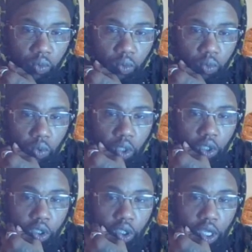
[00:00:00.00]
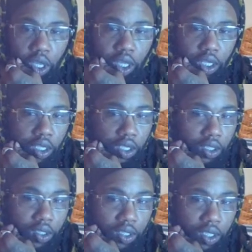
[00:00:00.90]
It's a
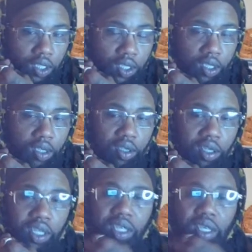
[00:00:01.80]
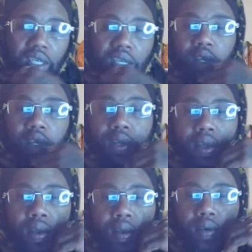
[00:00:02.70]
reflection of our higher
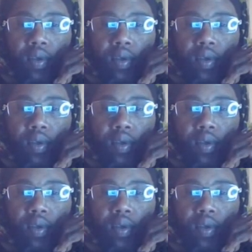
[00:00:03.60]
self,